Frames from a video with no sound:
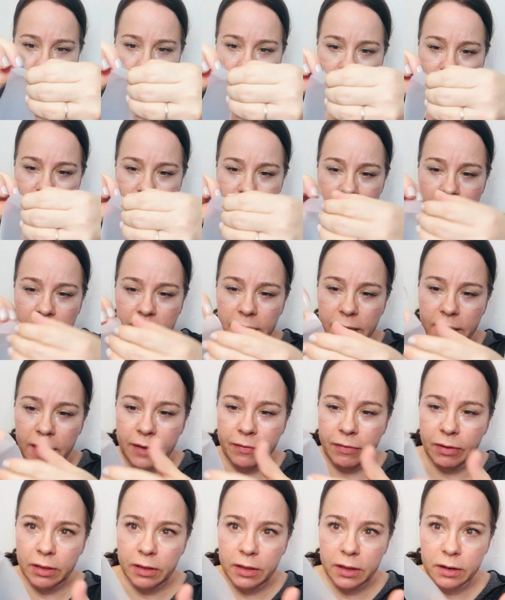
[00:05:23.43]
nice they
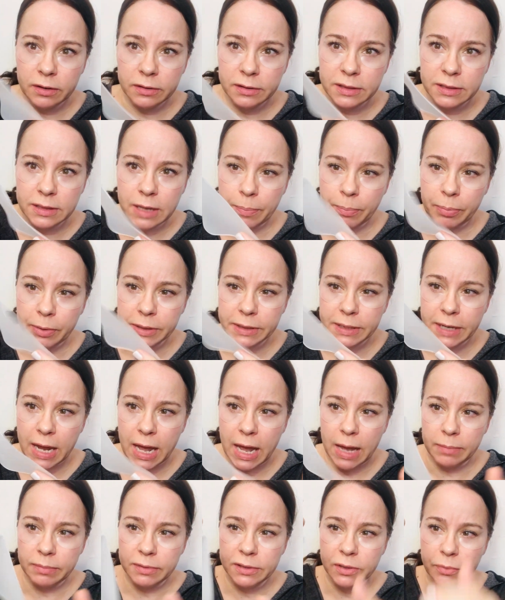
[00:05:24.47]
leave a little separate tab,